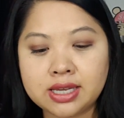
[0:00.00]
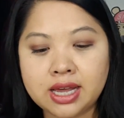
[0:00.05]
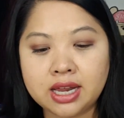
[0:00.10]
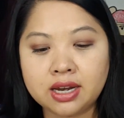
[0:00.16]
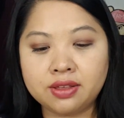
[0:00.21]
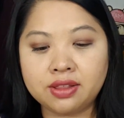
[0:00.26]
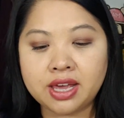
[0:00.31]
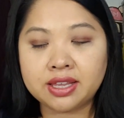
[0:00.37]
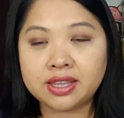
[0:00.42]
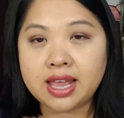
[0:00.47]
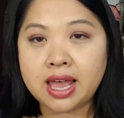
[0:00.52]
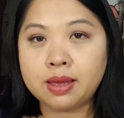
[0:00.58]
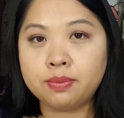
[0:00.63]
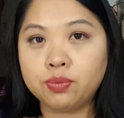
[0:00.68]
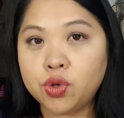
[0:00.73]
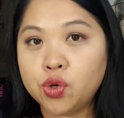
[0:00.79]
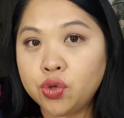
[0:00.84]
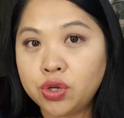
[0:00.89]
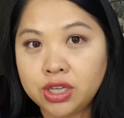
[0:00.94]
kind of like
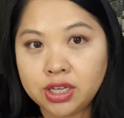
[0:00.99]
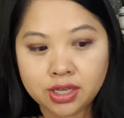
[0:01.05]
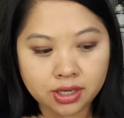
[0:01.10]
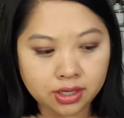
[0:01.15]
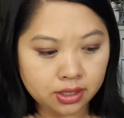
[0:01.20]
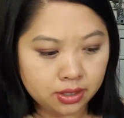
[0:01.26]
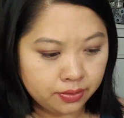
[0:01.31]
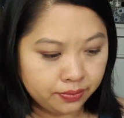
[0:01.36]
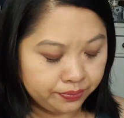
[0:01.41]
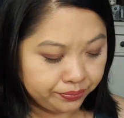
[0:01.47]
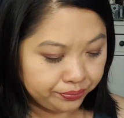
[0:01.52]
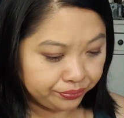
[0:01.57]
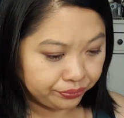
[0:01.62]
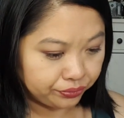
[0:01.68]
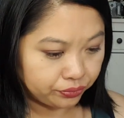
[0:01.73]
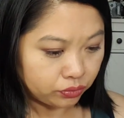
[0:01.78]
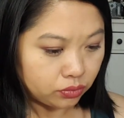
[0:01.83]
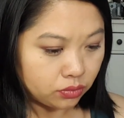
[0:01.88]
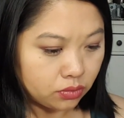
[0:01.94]
that muted
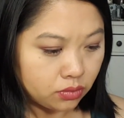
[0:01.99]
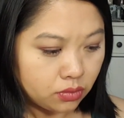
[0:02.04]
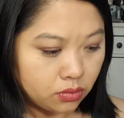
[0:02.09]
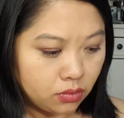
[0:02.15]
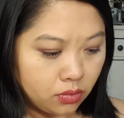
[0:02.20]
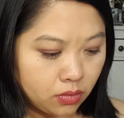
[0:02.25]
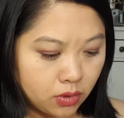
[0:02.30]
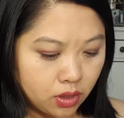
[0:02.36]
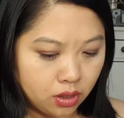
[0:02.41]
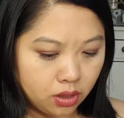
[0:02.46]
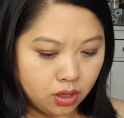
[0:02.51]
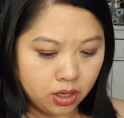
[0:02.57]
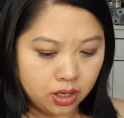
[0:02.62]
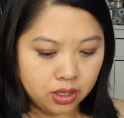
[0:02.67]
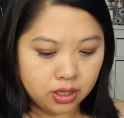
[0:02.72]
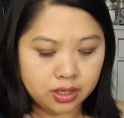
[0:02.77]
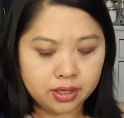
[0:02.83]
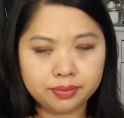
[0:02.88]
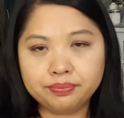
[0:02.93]

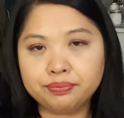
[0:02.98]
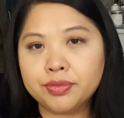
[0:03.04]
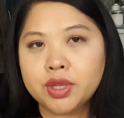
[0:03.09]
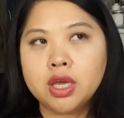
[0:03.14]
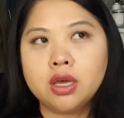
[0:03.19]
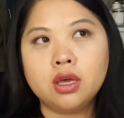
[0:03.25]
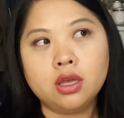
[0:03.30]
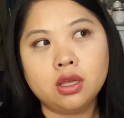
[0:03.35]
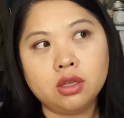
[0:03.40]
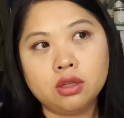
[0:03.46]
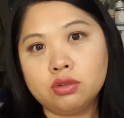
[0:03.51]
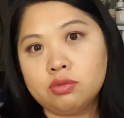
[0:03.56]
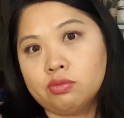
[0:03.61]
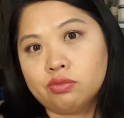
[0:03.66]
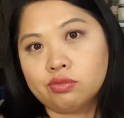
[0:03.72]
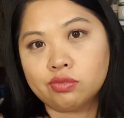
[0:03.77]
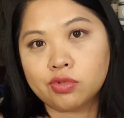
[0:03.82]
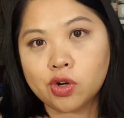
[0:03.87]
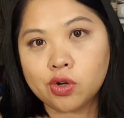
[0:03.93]
uh,
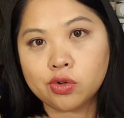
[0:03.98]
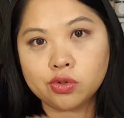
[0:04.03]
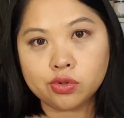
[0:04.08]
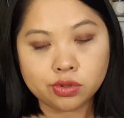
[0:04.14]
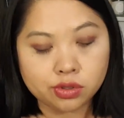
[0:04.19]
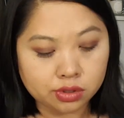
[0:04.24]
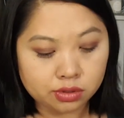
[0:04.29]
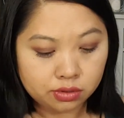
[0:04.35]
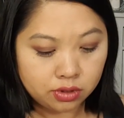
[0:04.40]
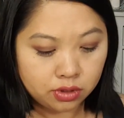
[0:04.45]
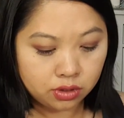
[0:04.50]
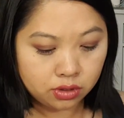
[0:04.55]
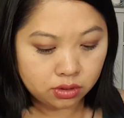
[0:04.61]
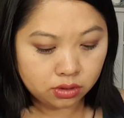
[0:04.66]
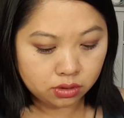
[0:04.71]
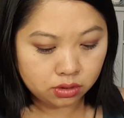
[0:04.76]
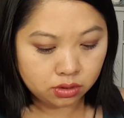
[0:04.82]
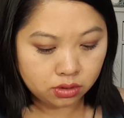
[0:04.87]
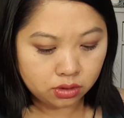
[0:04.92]
rose,
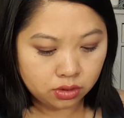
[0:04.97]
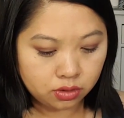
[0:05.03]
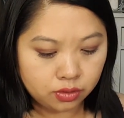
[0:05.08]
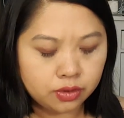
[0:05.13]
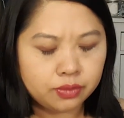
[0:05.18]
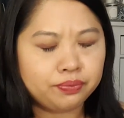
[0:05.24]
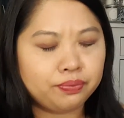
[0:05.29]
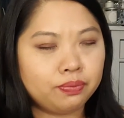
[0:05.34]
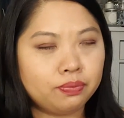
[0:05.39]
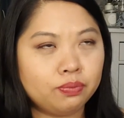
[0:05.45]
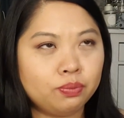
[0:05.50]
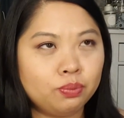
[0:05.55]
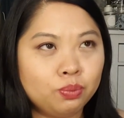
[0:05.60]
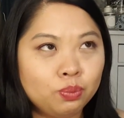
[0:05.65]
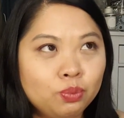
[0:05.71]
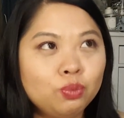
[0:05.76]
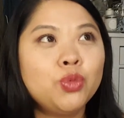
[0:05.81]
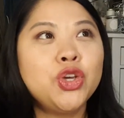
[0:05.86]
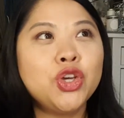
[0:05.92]

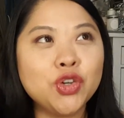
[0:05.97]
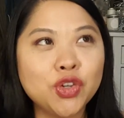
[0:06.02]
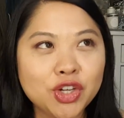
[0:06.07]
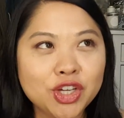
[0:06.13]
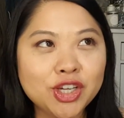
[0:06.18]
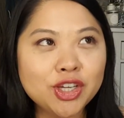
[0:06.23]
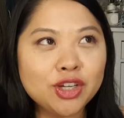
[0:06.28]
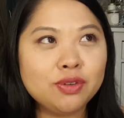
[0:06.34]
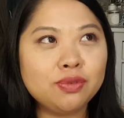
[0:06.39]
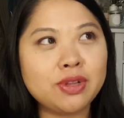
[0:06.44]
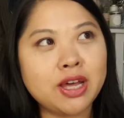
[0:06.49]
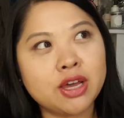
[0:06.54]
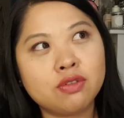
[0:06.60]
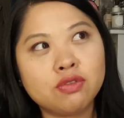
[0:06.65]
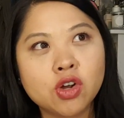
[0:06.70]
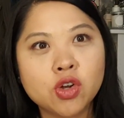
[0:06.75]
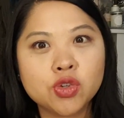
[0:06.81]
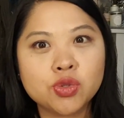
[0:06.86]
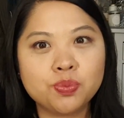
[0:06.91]
muted
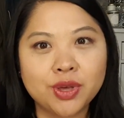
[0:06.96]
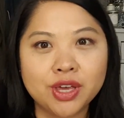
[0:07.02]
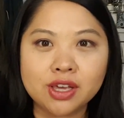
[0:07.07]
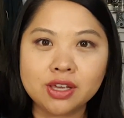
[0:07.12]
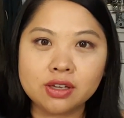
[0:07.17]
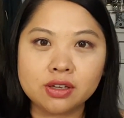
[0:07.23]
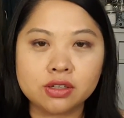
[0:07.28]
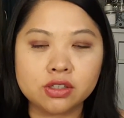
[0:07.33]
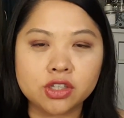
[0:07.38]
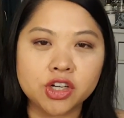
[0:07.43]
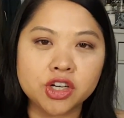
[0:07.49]
like rose pink,